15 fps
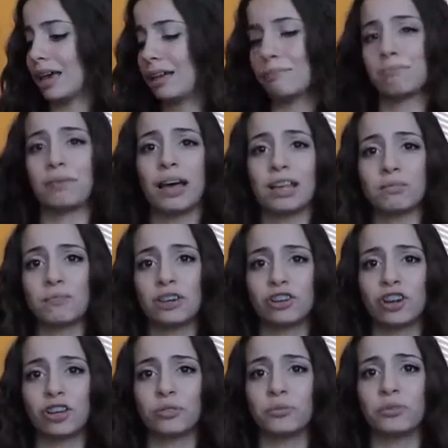and pass by
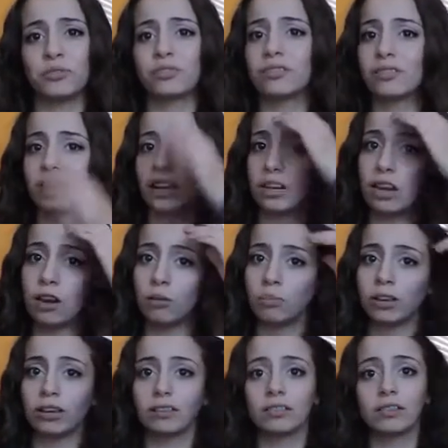Charlotte Russe and say no,
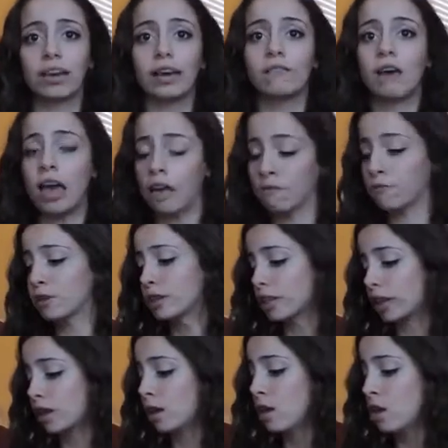because they have
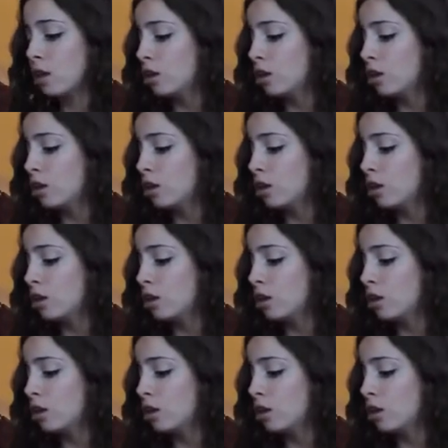everything.